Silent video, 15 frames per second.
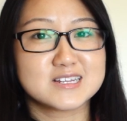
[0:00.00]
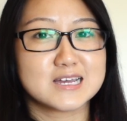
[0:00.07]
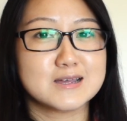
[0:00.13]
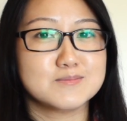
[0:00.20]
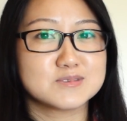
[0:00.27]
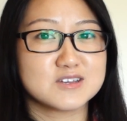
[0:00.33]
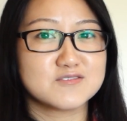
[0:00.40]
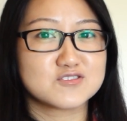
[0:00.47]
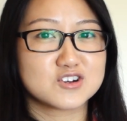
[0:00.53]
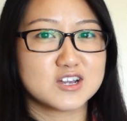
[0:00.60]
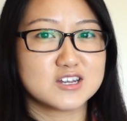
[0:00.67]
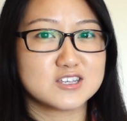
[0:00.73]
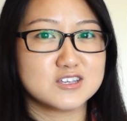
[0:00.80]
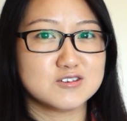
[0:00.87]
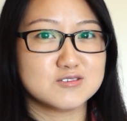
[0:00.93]
times I've
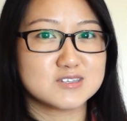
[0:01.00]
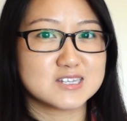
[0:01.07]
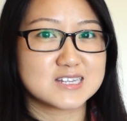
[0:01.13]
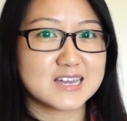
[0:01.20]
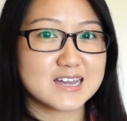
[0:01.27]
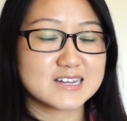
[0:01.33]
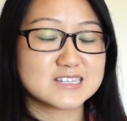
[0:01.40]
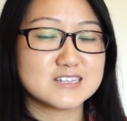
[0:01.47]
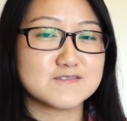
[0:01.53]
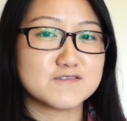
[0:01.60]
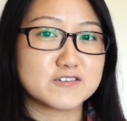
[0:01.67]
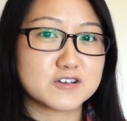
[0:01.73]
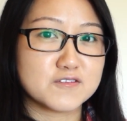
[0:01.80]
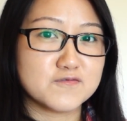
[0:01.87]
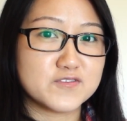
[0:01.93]
tried to use a taxi
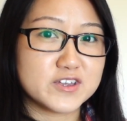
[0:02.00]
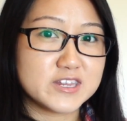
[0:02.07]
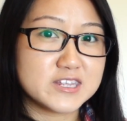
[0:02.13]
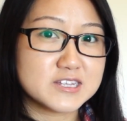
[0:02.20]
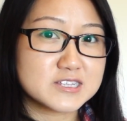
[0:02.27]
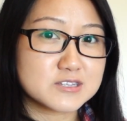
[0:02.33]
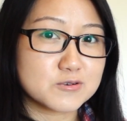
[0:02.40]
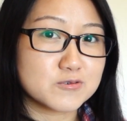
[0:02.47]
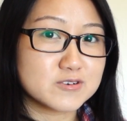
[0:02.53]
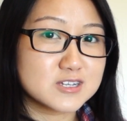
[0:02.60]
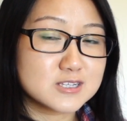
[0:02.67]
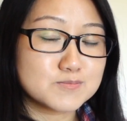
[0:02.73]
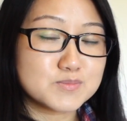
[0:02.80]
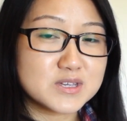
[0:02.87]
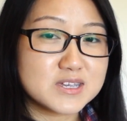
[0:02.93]
for convenience or
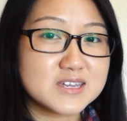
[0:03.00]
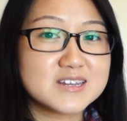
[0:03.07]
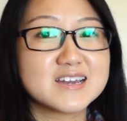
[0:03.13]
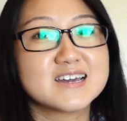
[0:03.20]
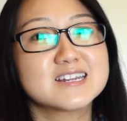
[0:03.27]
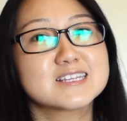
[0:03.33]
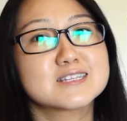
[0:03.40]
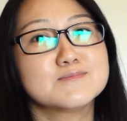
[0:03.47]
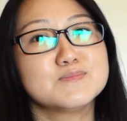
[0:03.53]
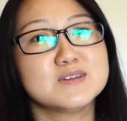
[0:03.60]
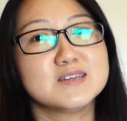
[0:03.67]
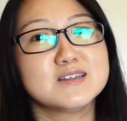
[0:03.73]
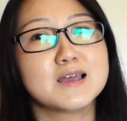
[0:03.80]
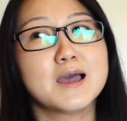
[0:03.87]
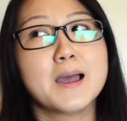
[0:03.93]
speed and it's
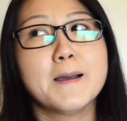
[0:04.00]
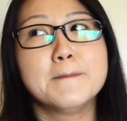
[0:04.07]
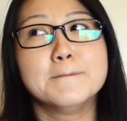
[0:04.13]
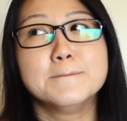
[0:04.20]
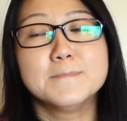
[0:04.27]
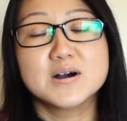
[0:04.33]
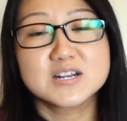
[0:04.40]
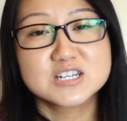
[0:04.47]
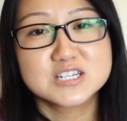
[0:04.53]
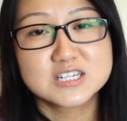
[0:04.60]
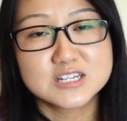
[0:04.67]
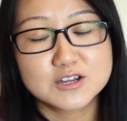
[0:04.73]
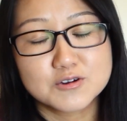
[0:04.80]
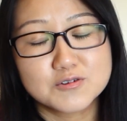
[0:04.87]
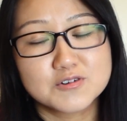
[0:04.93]
been much
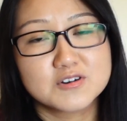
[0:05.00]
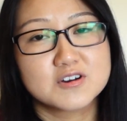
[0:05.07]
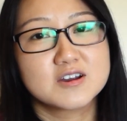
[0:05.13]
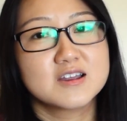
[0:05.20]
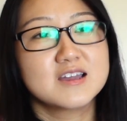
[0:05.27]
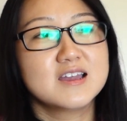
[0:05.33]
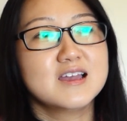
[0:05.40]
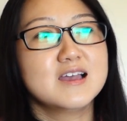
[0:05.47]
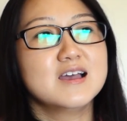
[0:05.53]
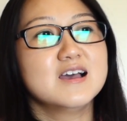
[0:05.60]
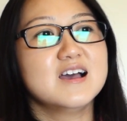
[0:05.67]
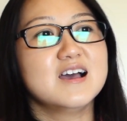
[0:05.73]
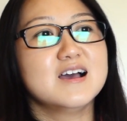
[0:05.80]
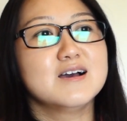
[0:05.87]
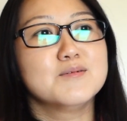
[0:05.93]
slower,
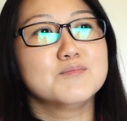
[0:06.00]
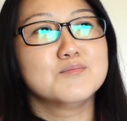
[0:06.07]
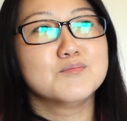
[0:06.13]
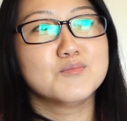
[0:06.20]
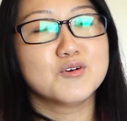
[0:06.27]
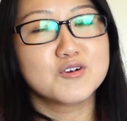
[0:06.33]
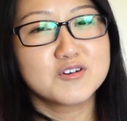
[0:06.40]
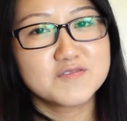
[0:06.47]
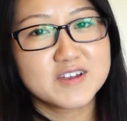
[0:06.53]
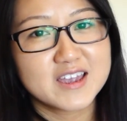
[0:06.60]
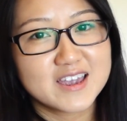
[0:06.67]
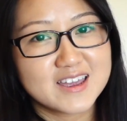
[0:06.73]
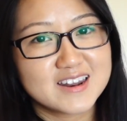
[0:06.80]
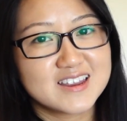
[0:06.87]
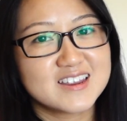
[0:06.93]
more of a
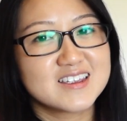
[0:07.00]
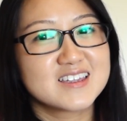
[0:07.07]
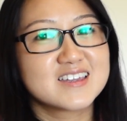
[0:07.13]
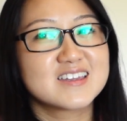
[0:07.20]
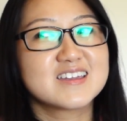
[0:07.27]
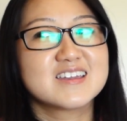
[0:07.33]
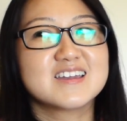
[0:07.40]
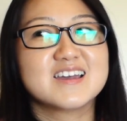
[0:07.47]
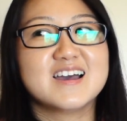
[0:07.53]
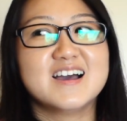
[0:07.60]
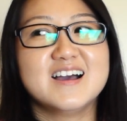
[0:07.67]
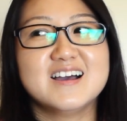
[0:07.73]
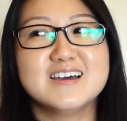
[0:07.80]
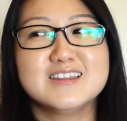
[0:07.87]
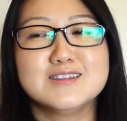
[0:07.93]
headache,
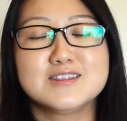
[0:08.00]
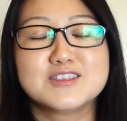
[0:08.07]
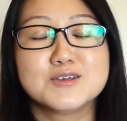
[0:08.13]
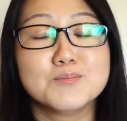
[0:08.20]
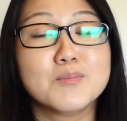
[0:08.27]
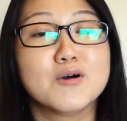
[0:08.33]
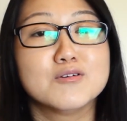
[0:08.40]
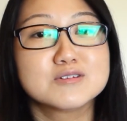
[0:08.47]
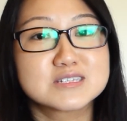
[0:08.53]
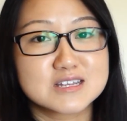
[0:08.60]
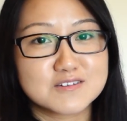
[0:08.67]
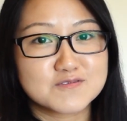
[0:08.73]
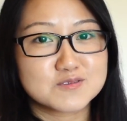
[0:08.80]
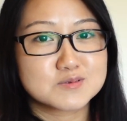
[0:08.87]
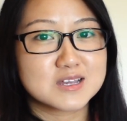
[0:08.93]
and the most
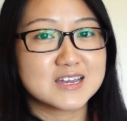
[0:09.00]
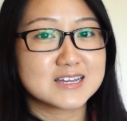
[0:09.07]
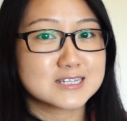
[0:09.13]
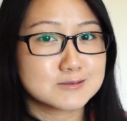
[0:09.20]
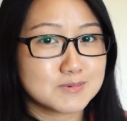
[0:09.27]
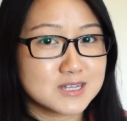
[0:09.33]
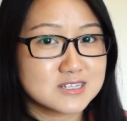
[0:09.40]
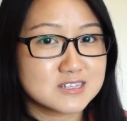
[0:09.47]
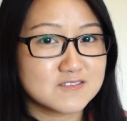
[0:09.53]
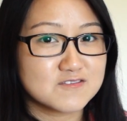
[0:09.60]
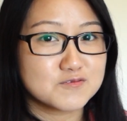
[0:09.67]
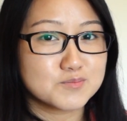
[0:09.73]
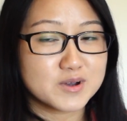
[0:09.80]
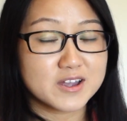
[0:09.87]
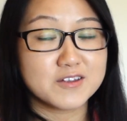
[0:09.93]

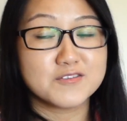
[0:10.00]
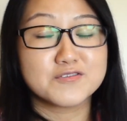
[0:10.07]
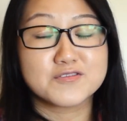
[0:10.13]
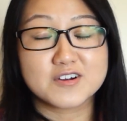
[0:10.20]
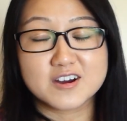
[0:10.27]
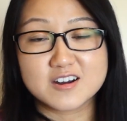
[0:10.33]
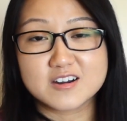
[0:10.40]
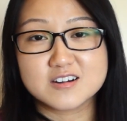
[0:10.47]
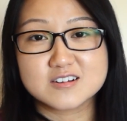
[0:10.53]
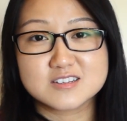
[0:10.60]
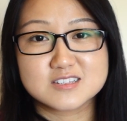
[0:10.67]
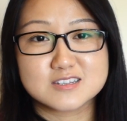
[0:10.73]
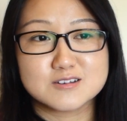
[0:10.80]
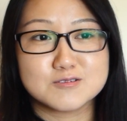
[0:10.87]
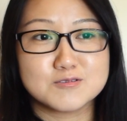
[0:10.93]
expensive by far.
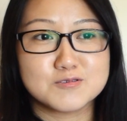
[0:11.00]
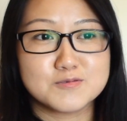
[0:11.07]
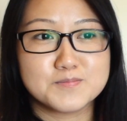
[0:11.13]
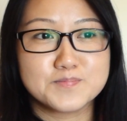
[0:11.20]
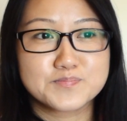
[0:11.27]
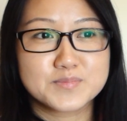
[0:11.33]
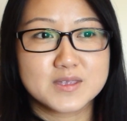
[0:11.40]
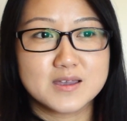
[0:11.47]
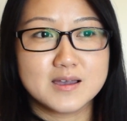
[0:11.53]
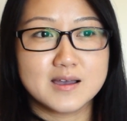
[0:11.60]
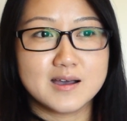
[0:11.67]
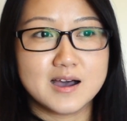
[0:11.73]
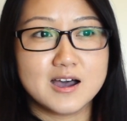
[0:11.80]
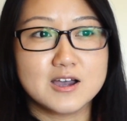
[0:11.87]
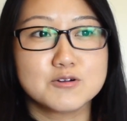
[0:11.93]
So
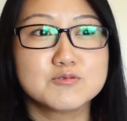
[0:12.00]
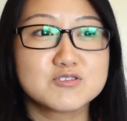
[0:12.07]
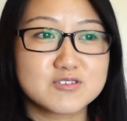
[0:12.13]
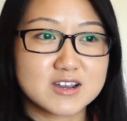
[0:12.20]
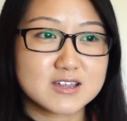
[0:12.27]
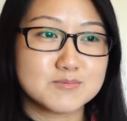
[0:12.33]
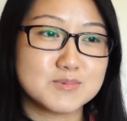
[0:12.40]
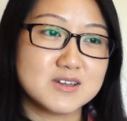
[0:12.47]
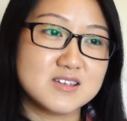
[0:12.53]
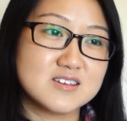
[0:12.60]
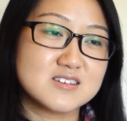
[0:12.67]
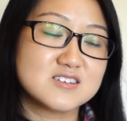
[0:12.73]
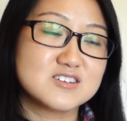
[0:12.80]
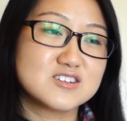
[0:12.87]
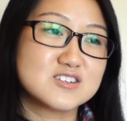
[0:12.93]
I would
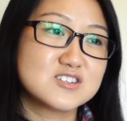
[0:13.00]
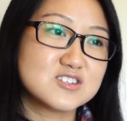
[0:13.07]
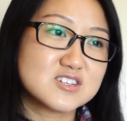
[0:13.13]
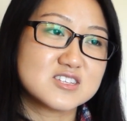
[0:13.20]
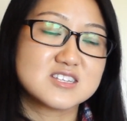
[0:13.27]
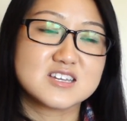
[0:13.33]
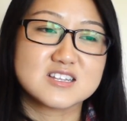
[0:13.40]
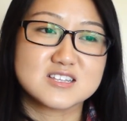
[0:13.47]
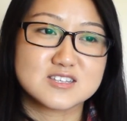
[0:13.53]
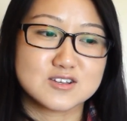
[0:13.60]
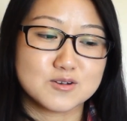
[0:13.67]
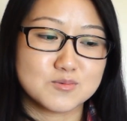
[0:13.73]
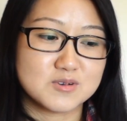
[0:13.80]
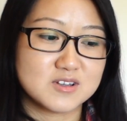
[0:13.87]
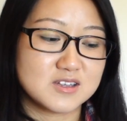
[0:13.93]
recommend just take the
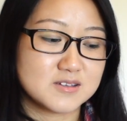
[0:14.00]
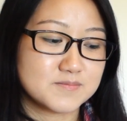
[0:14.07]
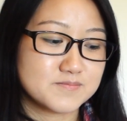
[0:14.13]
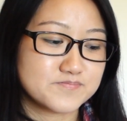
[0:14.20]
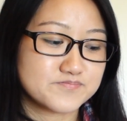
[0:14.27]
subway.